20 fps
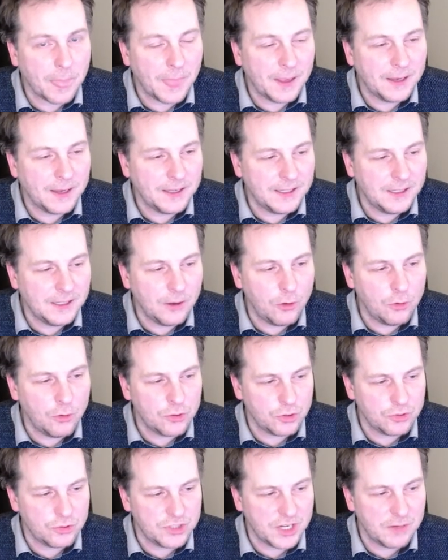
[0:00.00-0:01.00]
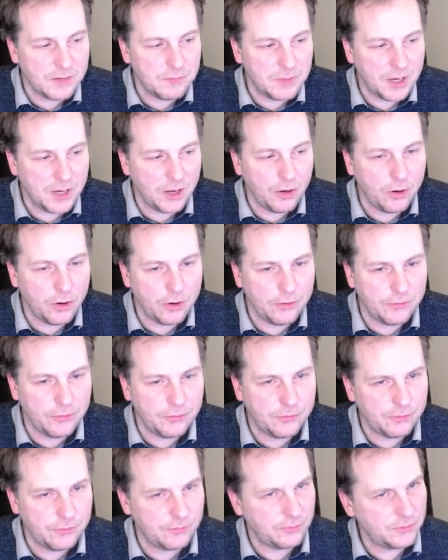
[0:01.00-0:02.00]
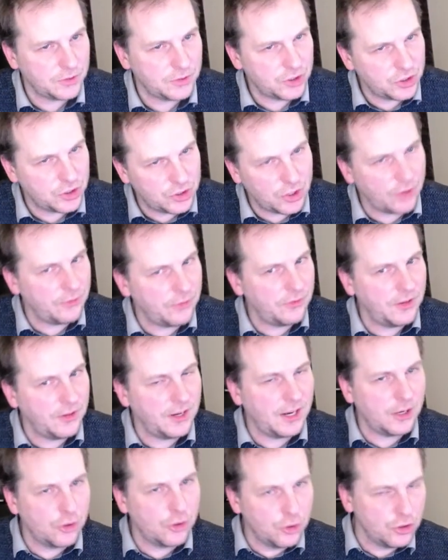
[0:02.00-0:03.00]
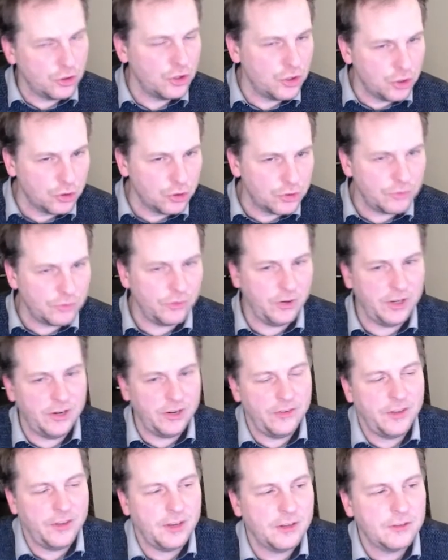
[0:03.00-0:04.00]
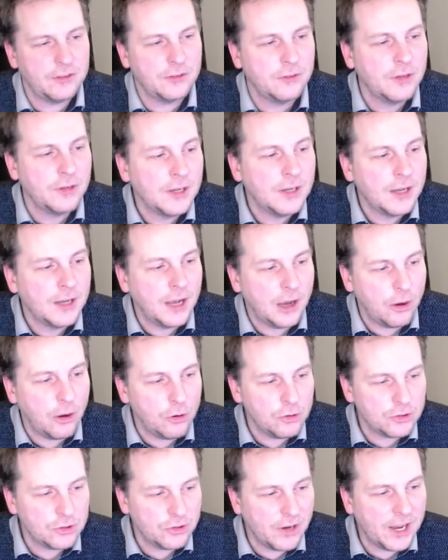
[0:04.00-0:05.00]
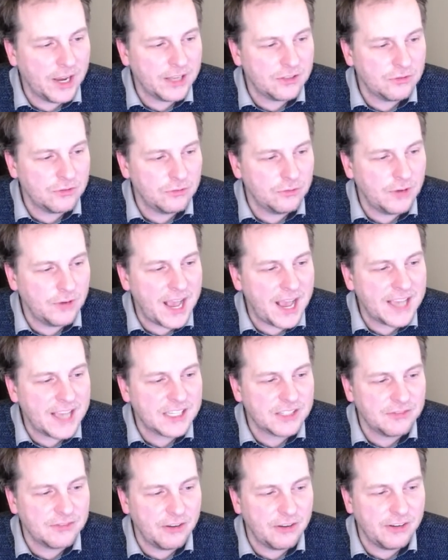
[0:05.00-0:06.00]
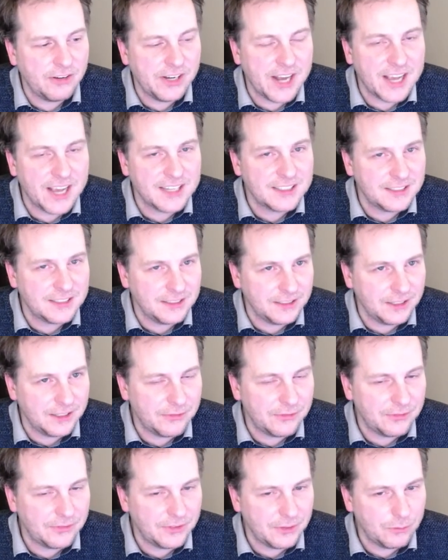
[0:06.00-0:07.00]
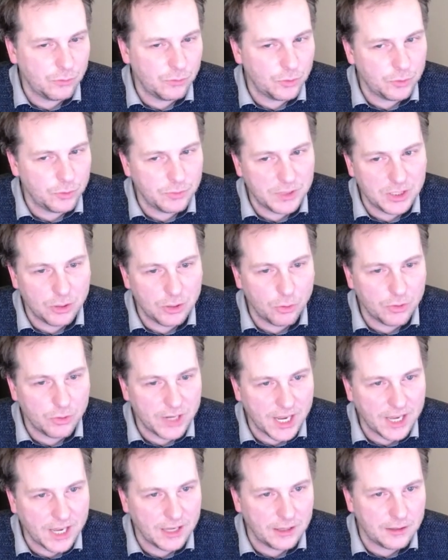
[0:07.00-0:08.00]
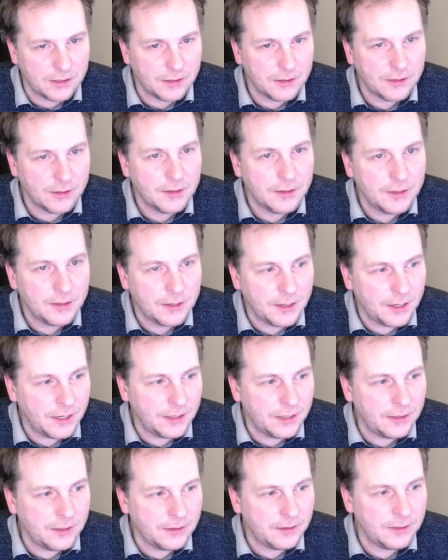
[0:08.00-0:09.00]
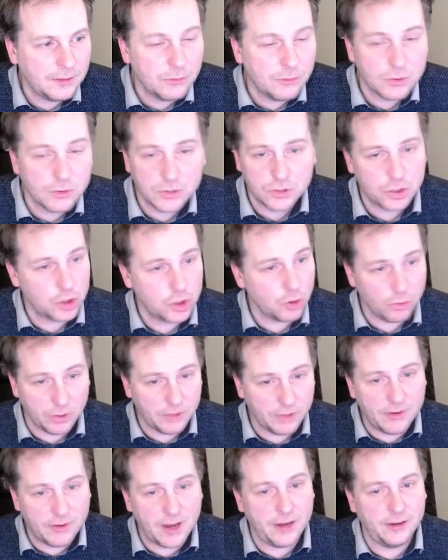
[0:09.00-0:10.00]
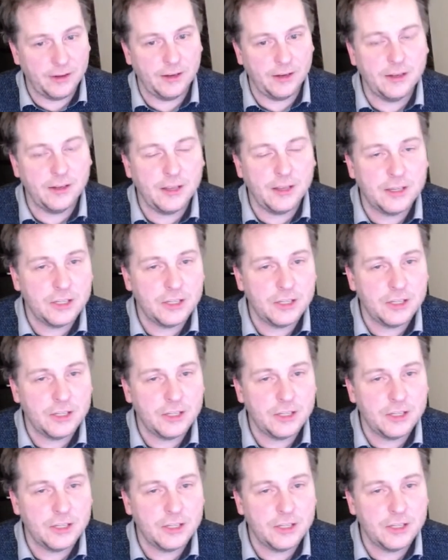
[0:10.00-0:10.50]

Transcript: he also sent me a lot of stuff that I couldn't use for anything. So also had to ask very nicely if it would be okay, and he was totally fine. And